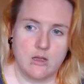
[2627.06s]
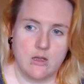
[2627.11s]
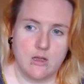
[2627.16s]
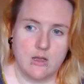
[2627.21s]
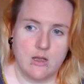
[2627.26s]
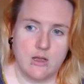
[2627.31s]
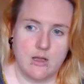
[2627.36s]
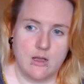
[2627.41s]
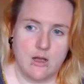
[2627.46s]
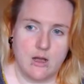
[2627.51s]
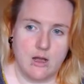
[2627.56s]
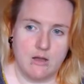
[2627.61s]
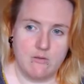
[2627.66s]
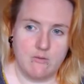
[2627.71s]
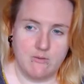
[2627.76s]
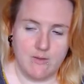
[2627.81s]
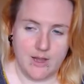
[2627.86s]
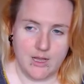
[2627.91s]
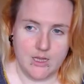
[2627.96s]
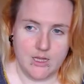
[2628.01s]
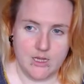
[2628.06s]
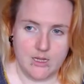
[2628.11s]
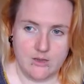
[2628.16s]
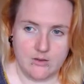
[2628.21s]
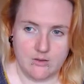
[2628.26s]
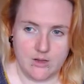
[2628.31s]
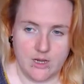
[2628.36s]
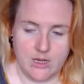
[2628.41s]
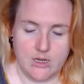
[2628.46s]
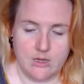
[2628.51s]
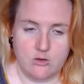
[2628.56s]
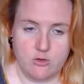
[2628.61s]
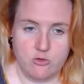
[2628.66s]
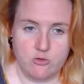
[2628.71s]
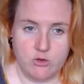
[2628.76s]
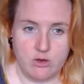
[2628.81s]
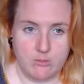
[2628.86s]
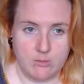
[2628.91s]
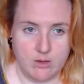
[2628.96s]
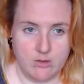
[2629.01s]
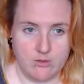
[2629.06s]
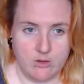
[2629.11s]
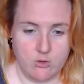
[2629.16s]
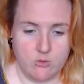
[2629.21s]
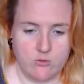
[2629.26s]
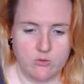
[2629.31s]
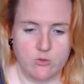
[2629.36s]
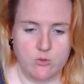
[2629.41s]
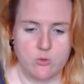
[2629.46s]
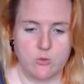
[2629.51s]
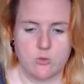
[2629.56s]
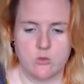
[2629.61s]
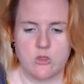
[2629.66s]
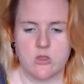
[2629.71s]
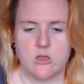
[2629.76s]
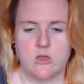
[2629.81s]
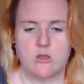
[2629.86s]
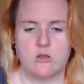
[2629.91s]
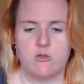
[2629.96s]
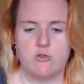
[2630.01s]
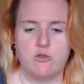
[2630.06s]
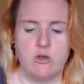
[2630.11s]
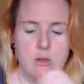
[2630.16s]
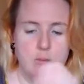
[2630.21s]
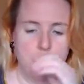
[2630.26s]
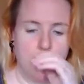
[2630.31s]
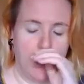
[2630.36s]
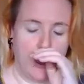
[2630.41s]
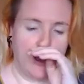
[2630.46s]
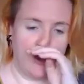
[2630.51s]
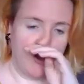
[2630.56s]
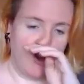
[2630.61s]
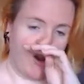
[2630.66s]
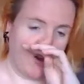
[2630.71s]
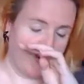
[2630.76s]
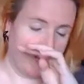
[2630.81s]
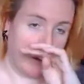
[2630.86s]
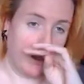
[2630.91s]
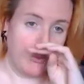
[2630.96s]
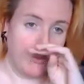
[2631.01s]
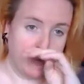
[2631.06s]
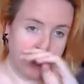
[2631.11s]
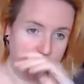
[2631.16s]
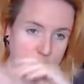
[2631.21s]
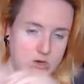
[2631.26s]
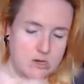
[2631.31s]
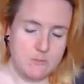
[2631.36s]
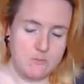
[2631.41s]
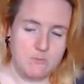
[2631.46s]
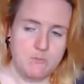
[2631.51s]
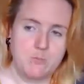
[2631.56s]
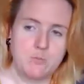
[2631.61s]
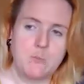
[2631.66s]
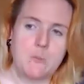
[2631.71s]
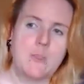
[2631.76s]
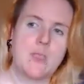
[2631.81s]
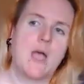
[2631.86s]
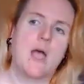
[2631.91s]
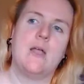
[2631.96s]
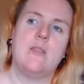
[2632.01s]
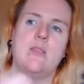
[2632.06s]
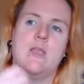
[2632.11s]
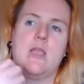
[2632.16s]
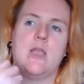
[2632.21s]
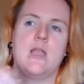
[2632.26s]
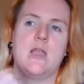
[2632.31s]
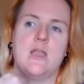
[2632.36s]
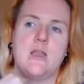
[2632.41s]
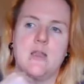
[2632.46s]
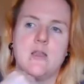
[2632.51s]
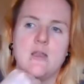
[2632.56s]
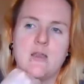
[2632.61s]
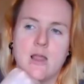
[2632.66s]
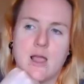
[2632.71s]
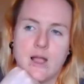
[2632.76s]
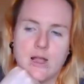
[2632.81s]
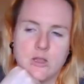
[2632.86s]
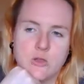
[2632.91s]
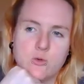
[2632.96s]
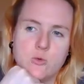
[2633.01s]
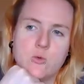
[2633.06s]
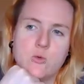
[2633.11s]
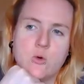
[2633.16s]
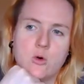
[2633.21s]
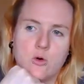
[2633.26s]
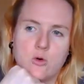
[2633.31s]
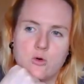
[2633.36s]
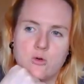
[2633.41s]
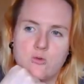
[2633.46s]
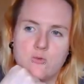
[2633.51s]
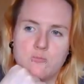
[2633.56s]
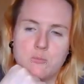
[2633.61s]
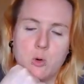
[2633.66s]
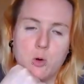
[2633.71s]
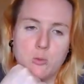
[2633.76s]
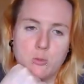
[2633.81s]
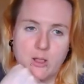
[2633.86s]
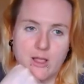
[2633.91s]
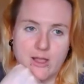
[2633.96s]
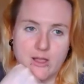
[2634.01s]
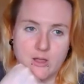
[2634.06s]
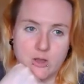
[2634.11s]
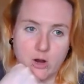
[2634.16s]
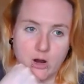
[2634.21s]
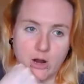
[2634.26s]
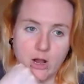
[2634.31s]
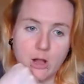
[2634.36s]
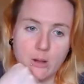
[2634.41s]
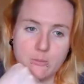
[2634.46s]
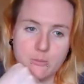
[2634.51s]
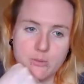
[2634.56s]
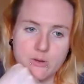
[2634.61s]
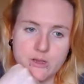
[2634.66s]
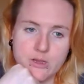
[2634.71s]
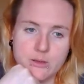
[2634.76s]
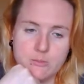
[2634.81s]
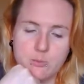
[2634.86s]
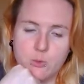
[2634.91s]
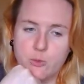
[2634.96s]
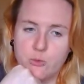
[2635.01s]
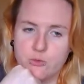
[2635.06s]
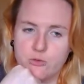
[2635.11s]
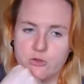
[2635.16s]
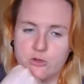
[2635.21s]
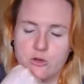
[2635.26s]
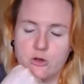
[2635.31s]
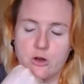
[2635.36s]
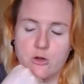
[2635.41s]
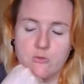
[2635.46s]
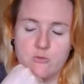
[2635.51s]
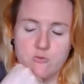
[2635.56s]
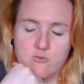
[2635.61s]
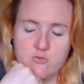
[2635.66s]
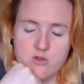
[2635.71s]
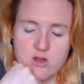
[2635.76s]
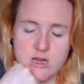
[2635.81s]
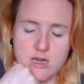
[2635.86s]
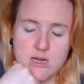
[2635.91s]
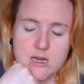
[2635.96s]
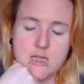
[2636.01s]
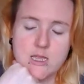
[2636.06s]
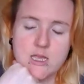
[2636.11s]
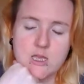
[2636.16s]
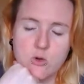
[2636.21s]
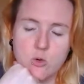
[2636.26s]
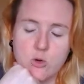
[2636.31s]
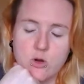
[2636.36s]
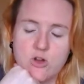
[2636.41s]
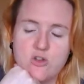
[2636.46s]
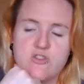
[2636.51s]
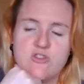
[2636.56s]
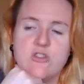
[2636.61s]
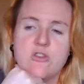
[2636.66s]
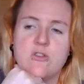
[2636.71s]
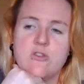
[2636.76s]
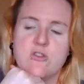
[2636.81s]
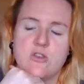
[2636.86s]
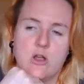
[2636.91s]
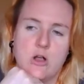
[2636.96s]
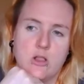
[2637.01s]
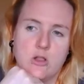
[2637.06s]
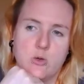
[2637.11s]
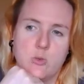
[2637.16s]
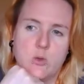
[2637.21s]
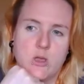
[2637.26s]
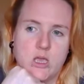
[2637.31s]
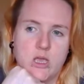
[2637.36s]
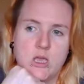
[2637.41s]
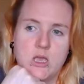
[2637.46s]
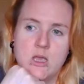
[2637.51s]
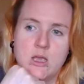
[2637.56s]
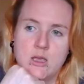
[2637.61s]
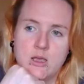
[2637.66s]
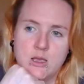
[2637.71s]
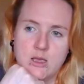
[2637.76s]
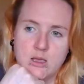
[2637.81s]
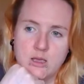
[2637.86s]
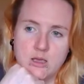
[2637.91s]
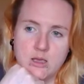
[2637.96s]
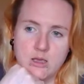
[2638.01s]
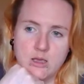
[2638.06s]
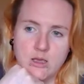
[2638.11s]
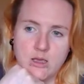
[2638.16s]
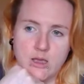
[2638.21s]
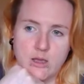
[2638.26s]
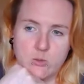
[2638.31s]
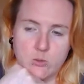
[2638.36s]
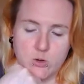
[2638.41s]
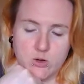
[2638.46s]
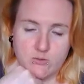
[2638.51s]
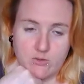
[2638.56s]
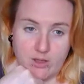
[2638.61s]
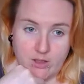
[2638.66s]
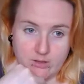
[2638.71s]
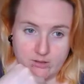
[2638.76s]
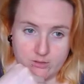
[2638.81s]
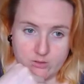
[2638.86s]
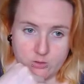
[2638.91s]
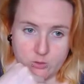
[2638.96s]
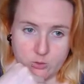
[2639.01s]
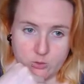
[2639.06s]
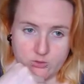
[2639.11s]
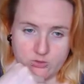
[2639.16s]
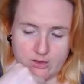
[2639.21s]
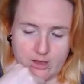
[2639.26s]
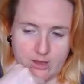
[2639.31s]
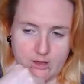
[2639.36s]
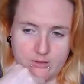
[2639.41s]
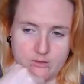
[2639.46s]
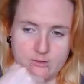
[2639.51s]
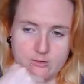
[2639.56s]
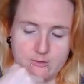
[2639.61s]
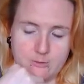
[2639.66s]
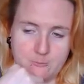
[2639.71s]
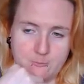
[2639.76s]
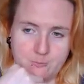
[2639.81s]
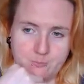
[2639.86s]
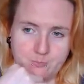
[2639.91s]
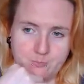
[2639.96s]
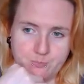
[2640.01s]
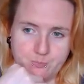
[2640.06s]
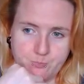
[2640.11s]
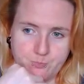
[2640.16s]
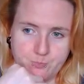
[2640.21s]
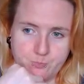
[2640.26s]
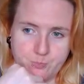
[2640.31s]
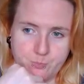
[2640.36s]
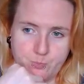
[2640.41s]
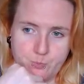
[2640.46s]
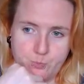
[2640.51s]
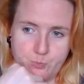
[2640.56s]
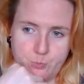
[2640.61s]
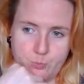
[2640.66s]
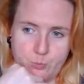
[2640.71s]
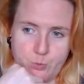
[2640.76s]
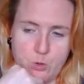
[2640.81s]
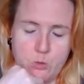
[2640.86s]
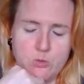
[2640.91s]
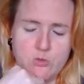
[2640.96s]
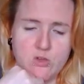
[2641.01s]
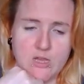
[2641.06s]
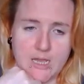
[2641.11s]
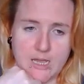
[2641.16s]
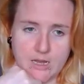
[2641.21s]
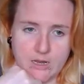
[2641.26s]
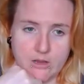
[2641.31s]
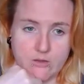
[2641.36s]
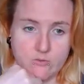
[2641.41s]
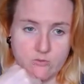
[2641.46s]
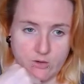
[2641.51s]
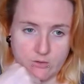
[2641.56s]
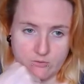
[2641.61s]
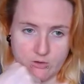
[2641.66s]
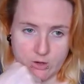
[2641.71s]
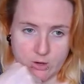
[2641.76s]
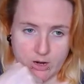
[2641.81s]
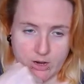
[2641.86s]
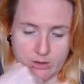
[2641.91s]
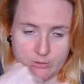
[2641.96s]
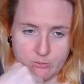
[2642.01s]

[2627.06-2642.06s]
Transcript: I finally decided to treat myself. So the Stripy Cat yarns, that was a treat. And then Daniel of Popeye Yarn Company posted a really gorgeous colourway in one of his sock sets, which again is 50 grams,